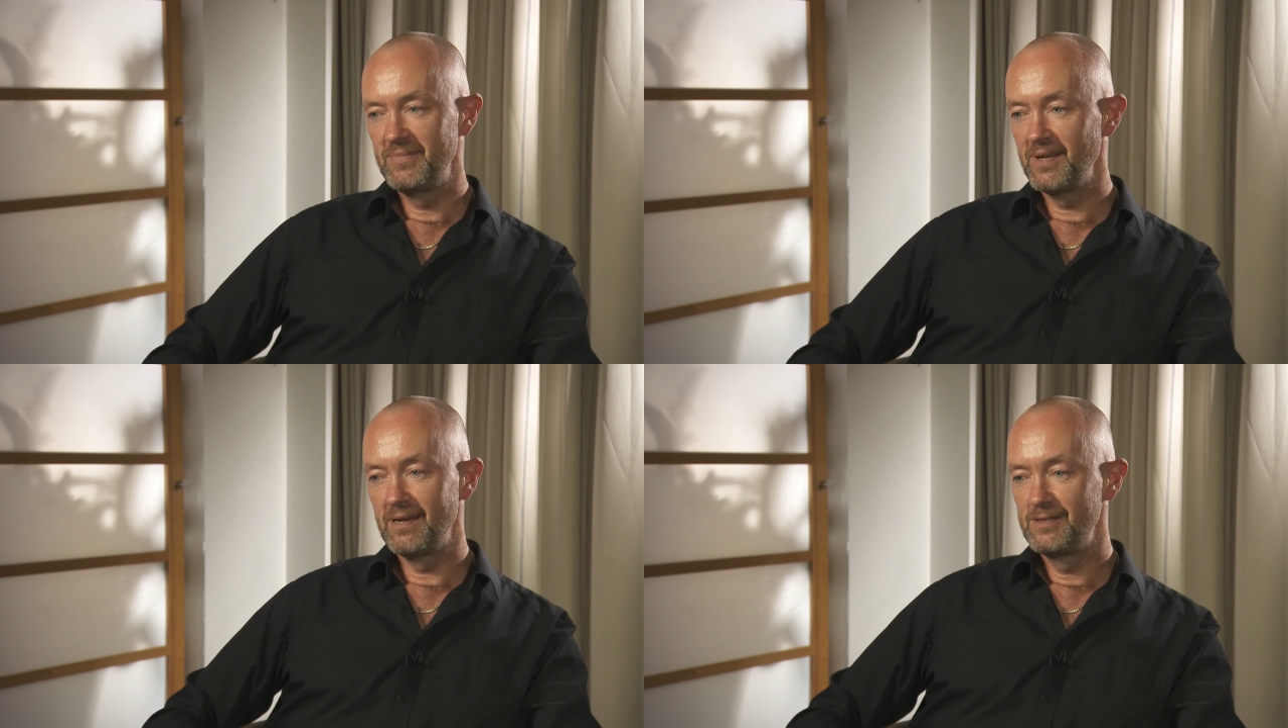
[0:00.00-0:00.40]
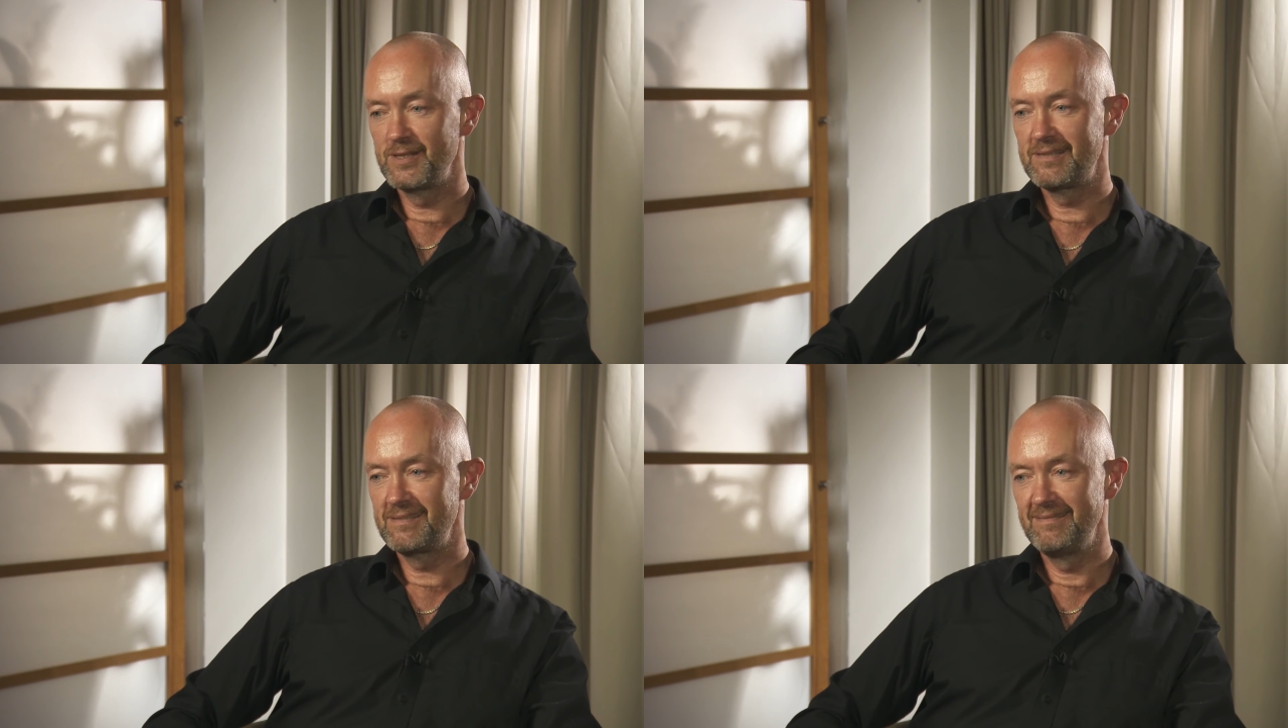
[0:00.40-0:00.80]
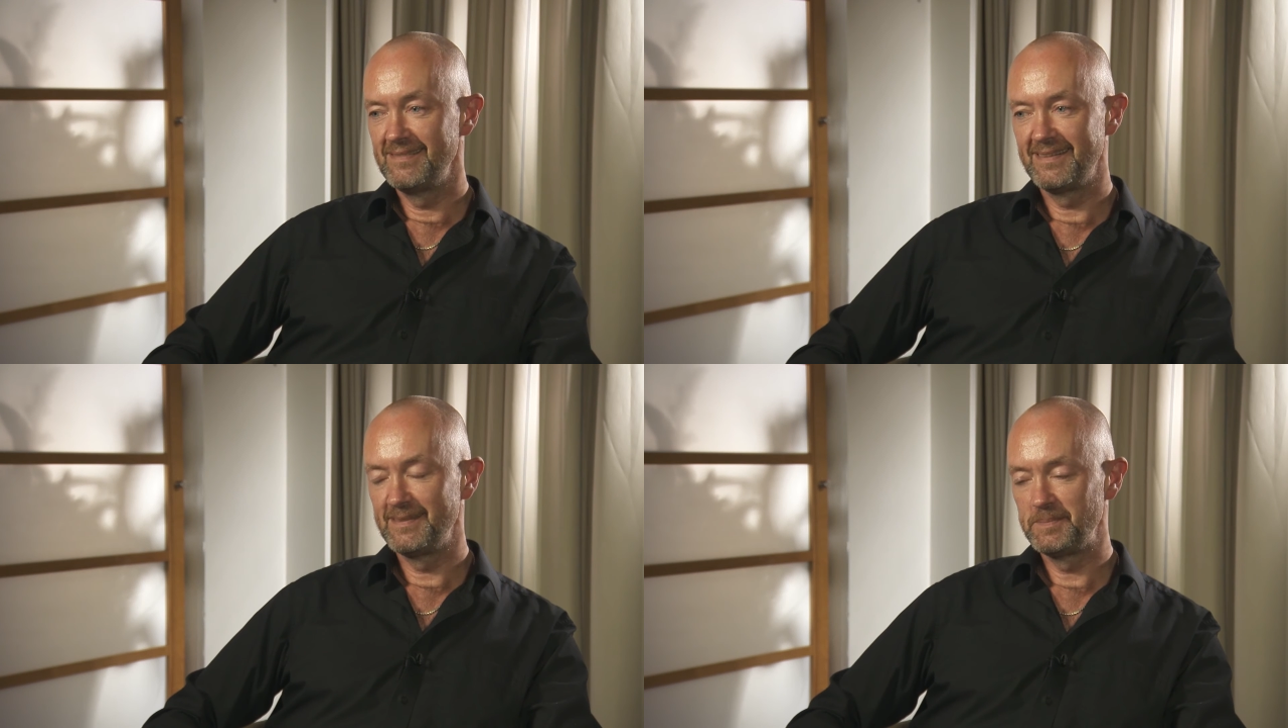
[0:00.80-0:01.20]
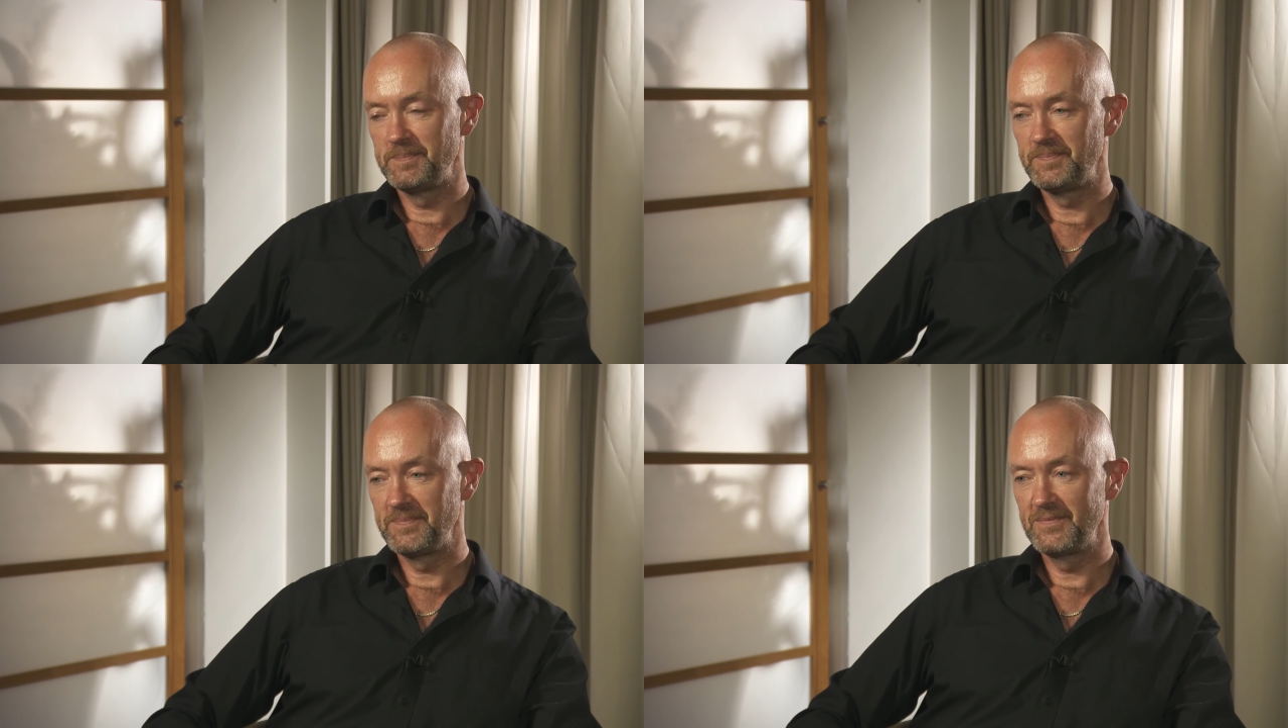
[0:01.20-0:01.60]
Yeah, just
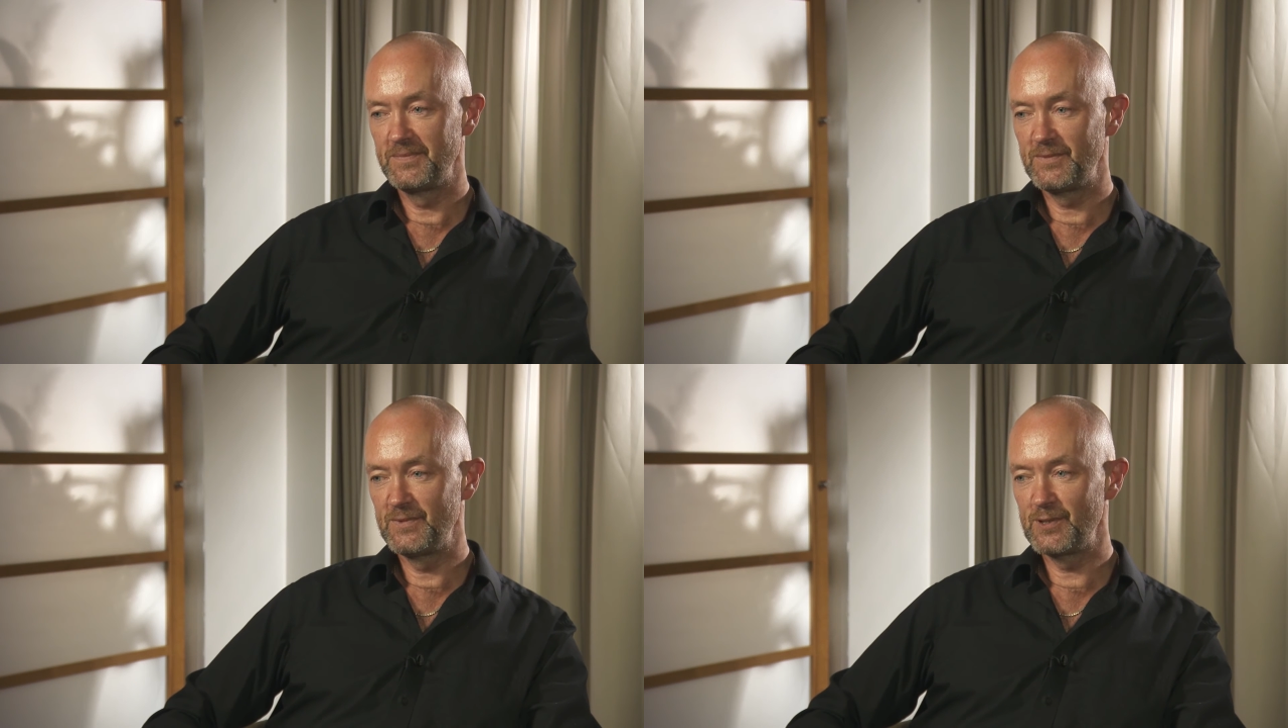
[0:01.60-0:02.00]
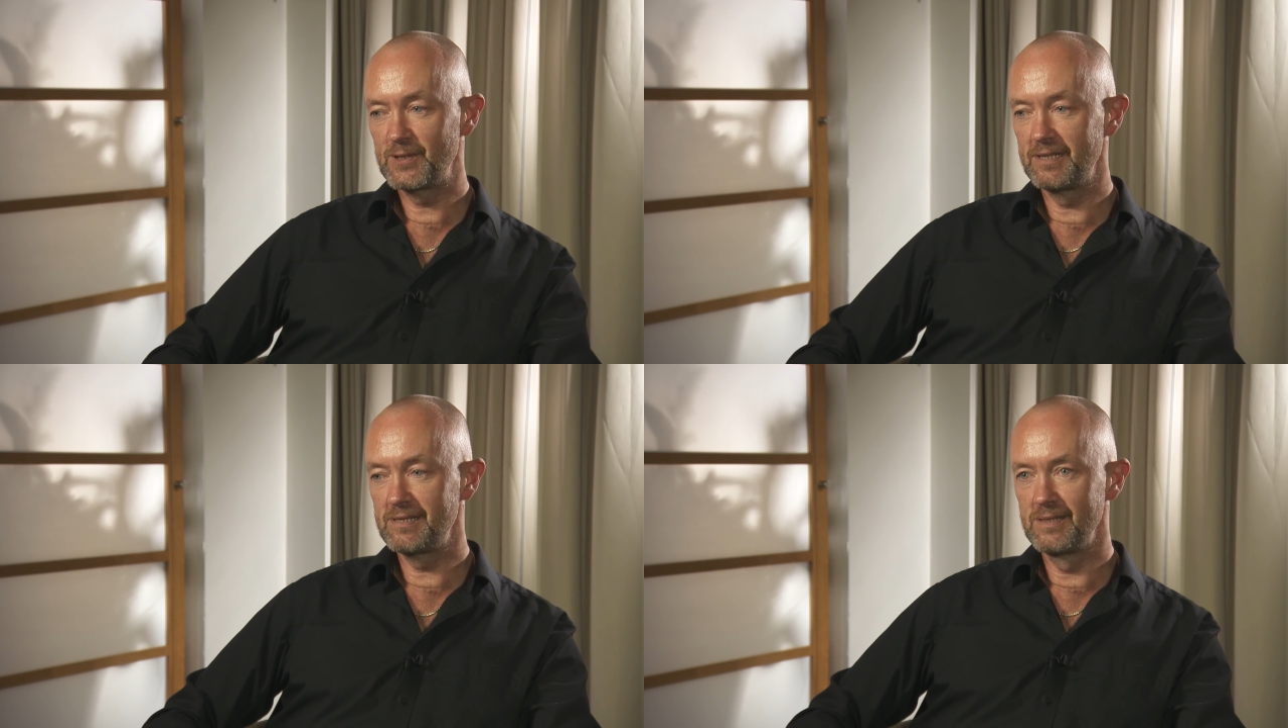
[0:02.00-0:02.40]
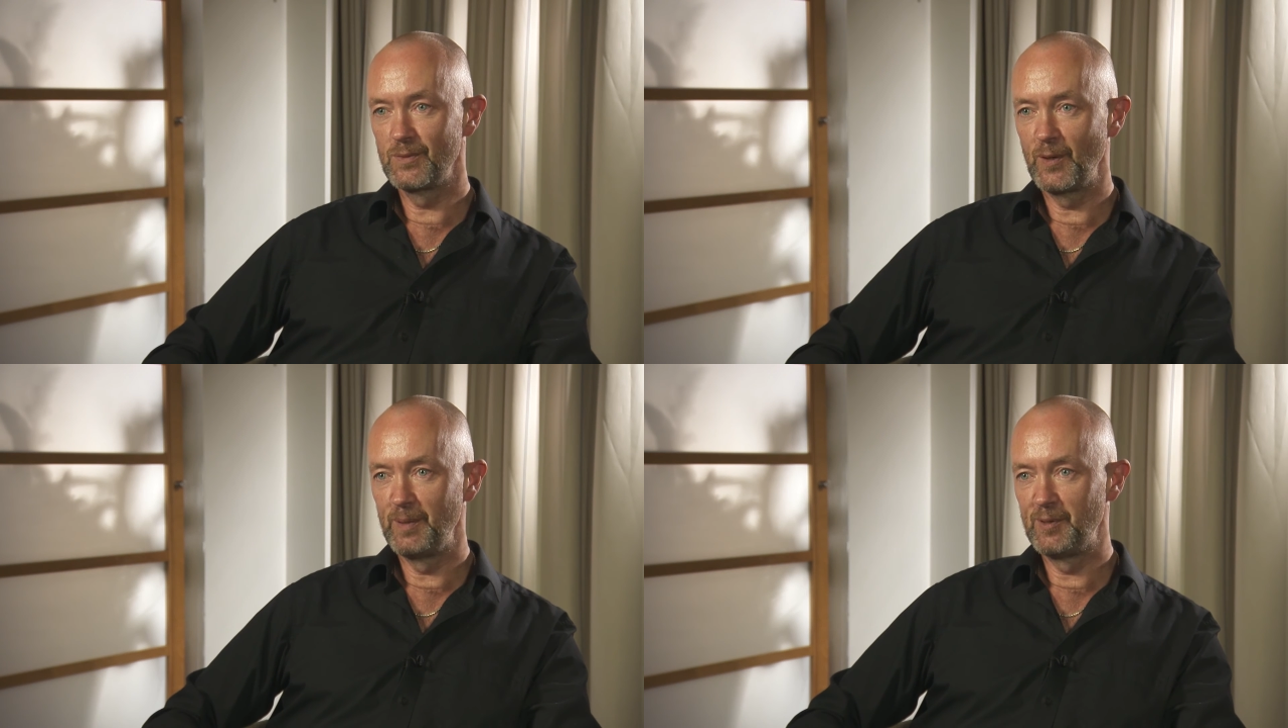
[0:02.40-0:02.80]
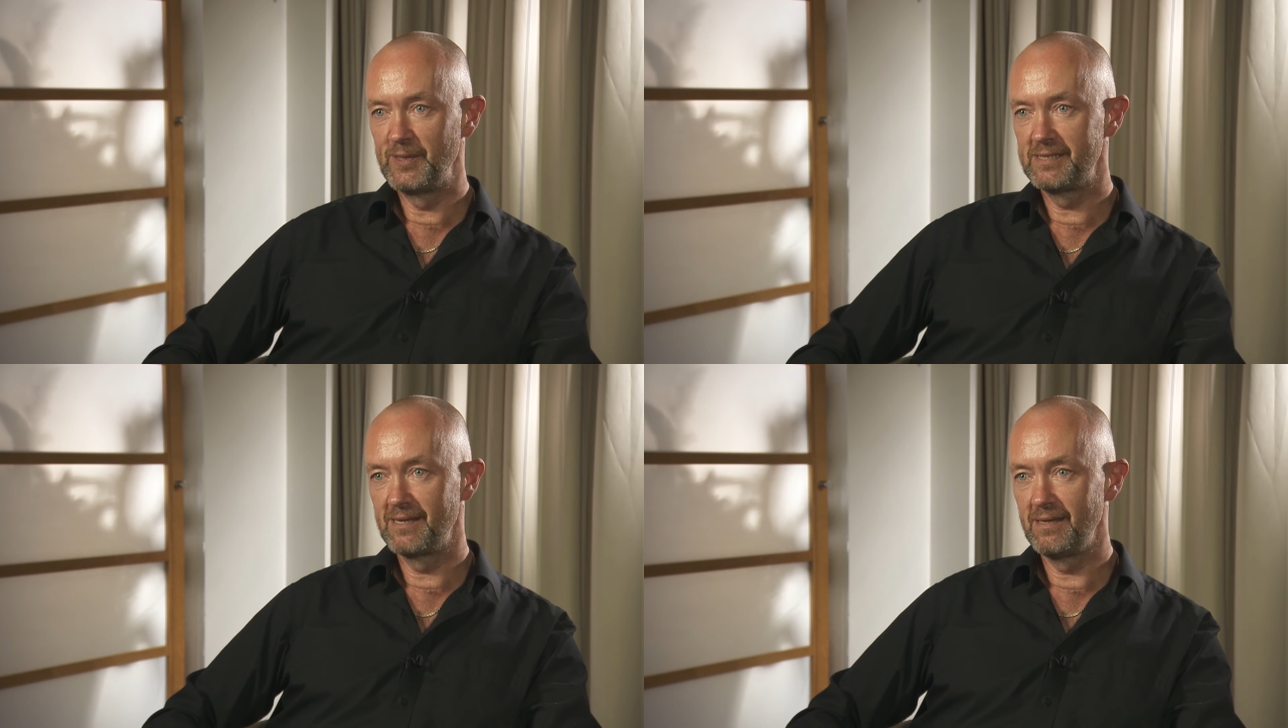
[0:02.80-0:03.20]
listen to what your
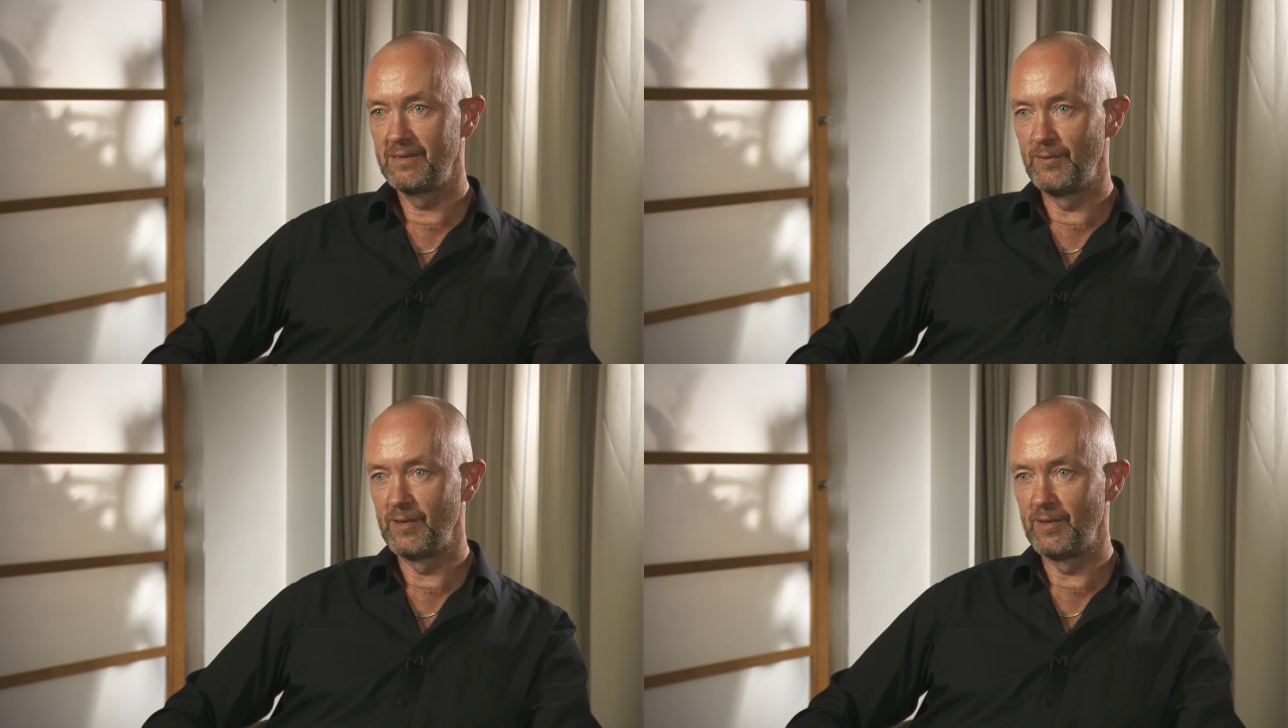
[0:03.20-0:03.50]
body's telling you,